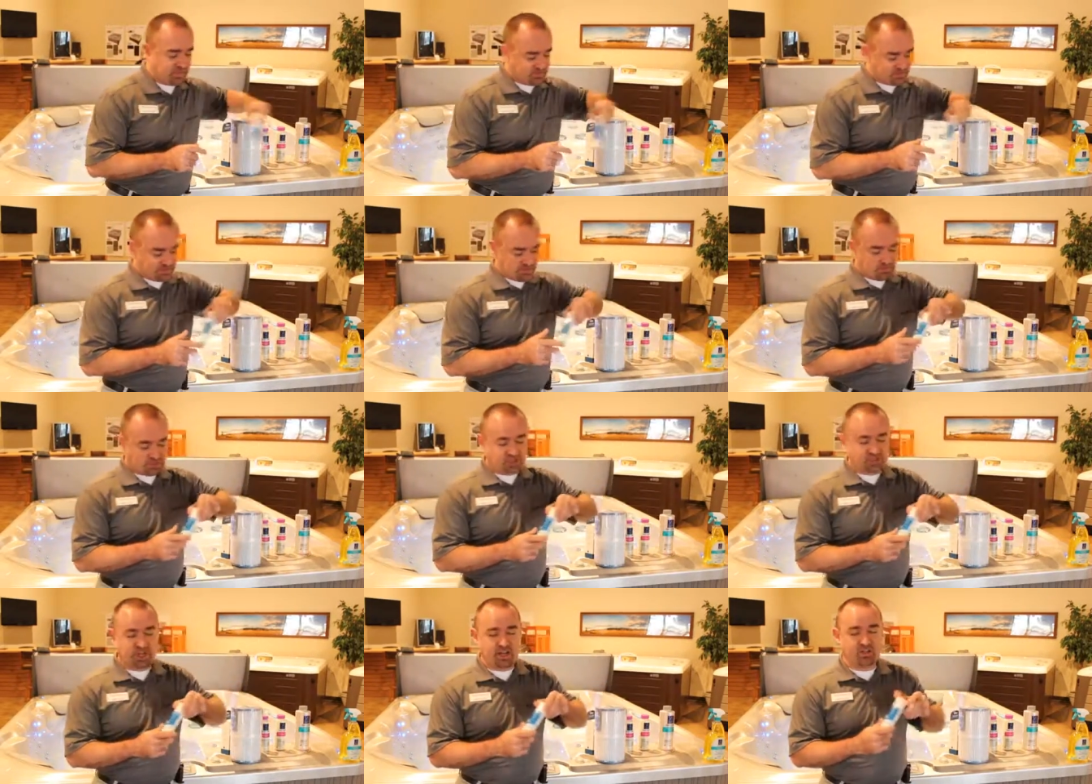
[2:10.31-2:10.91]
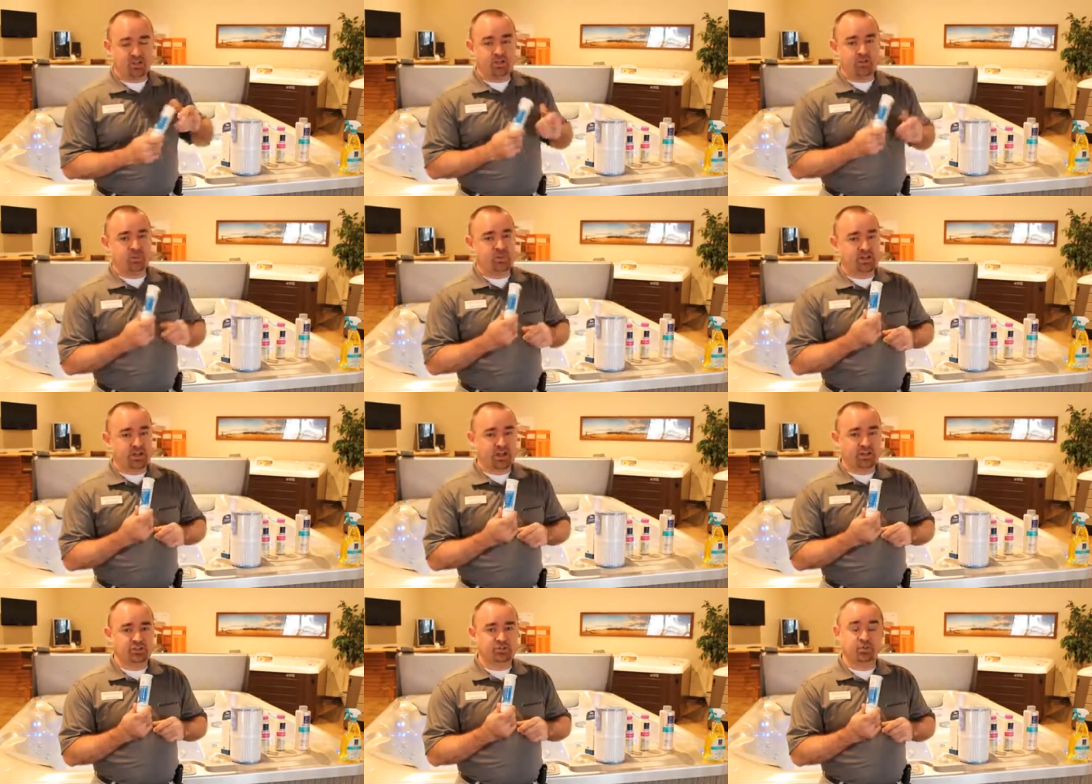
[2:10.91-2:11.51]
So check your
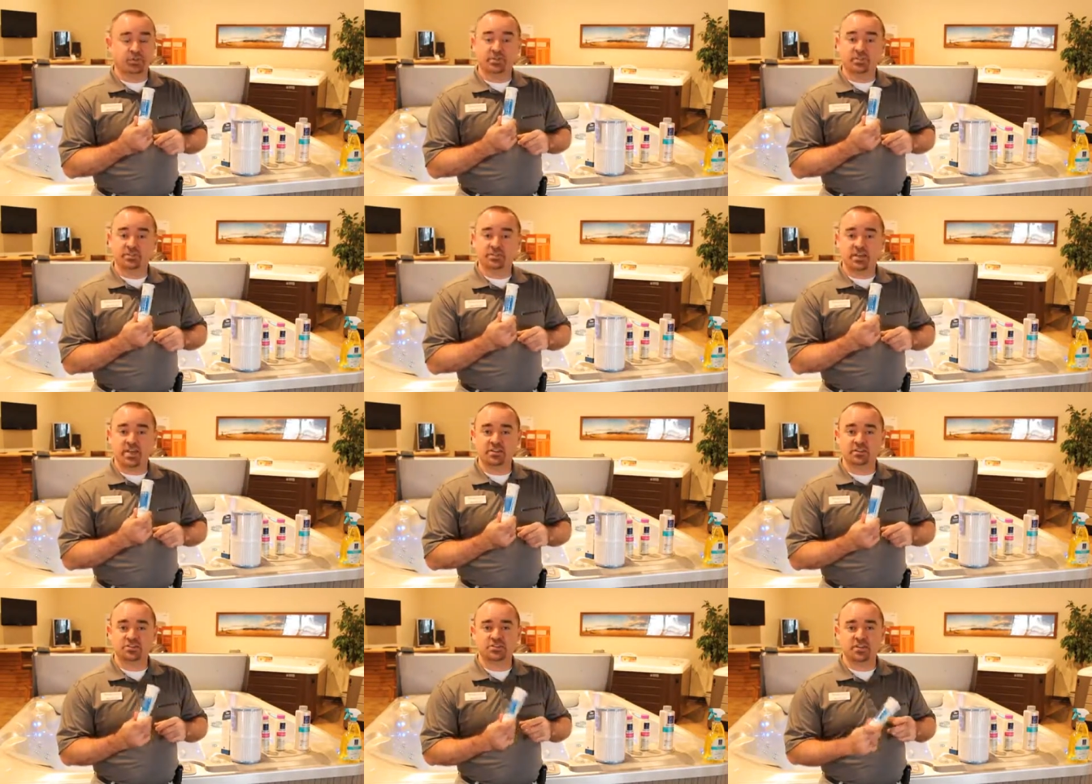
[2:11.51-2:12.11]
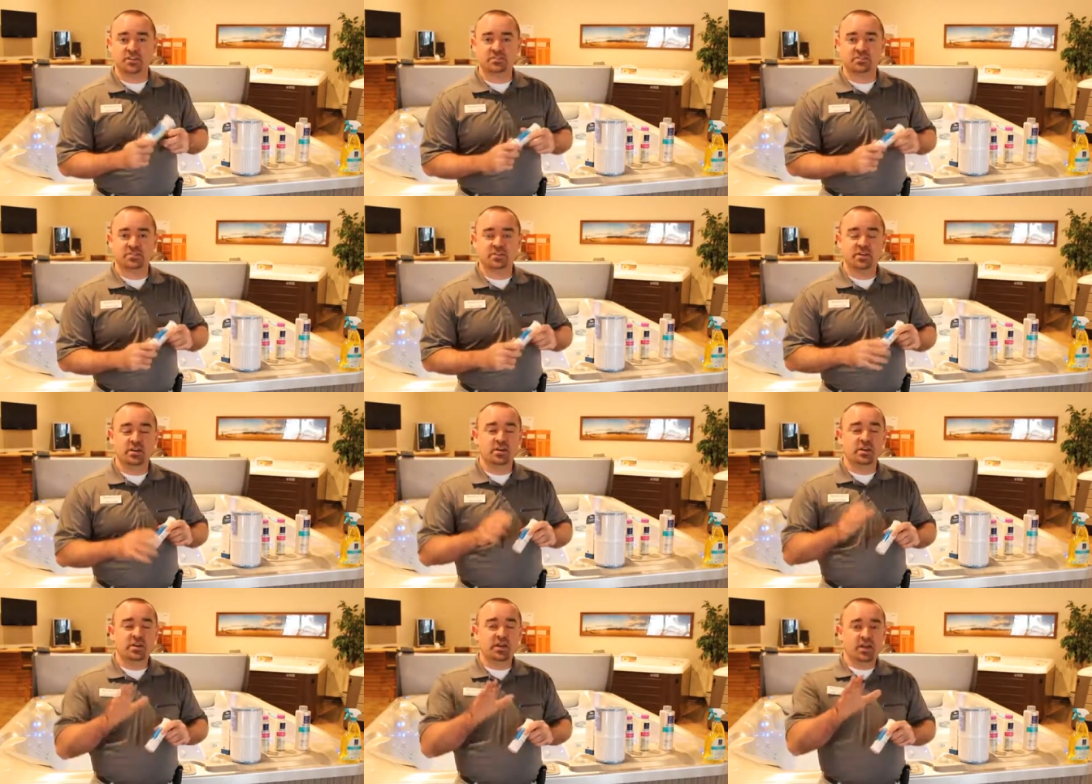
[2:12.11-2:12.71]
pH with your test strips
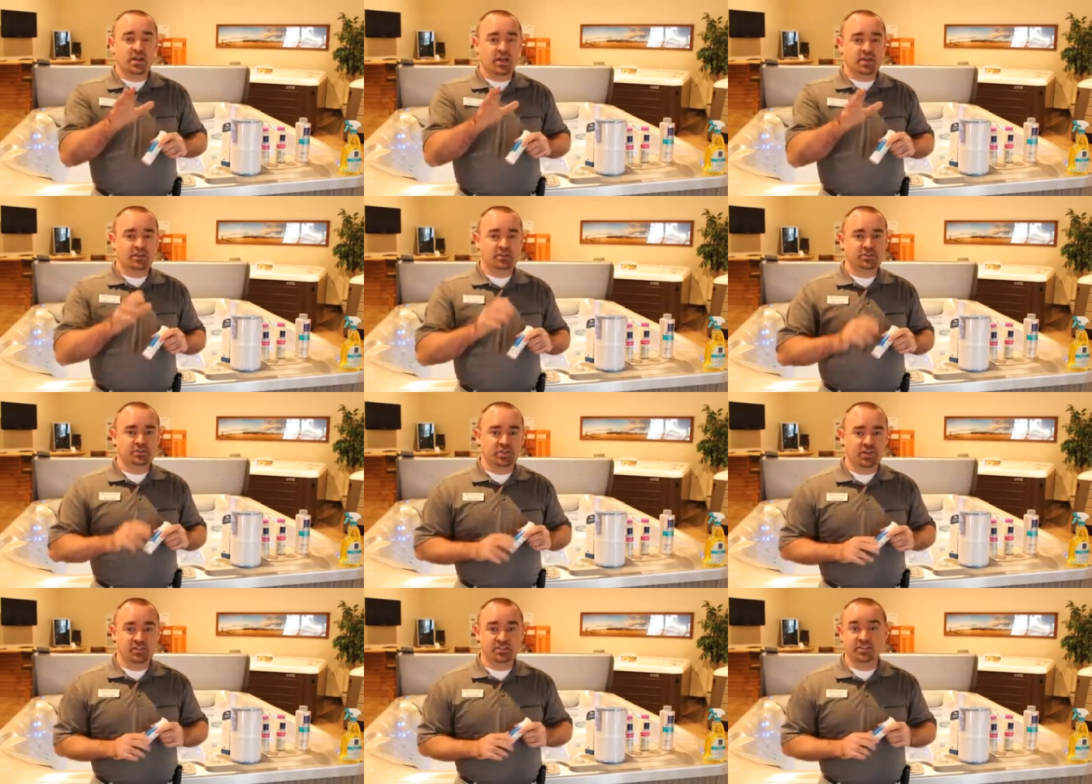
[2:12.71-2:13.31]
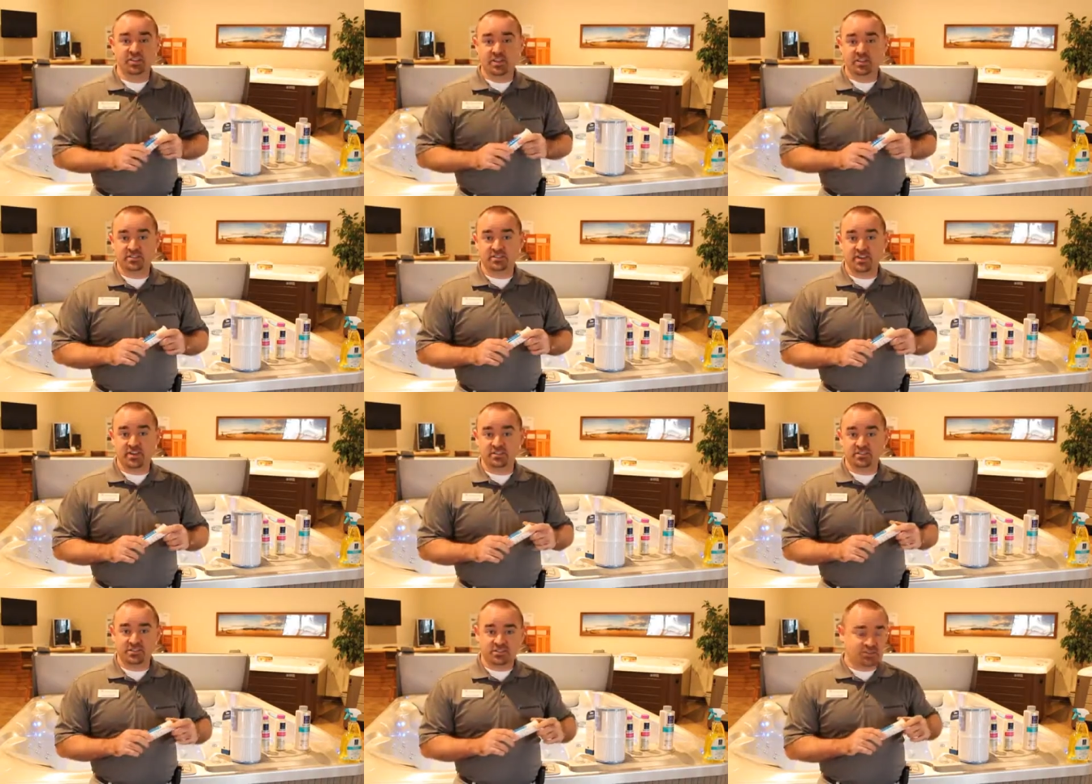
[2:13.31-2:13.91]
and adjust as
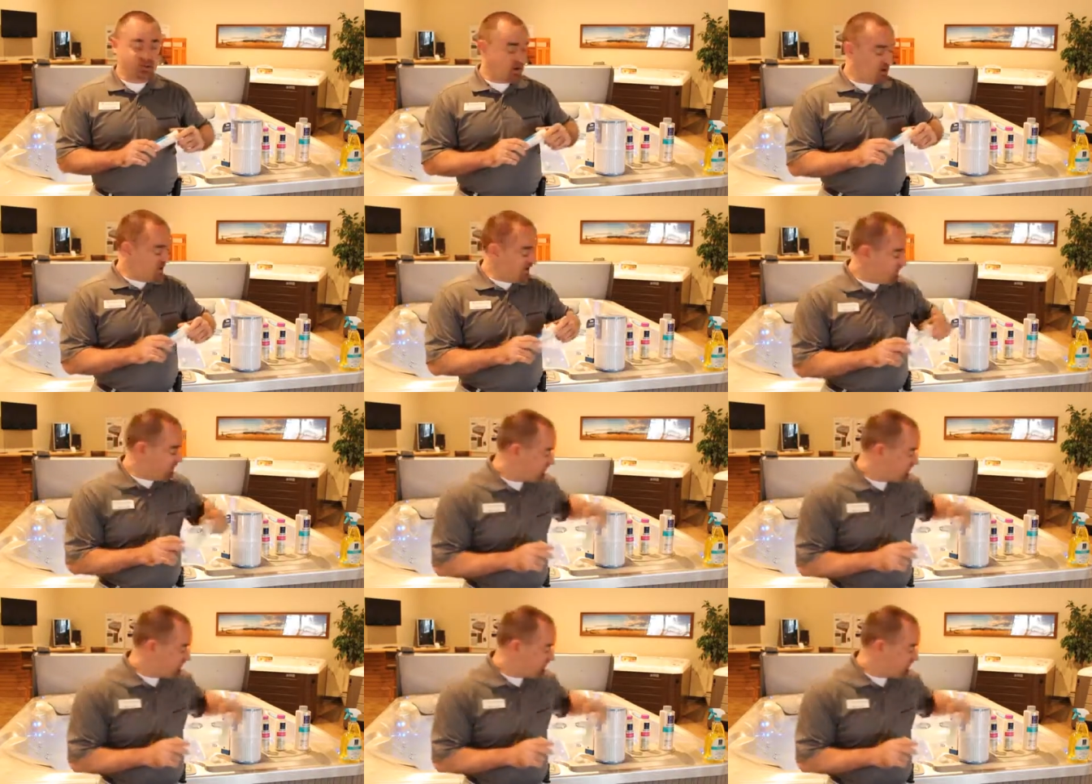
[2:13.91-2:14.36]
necessary.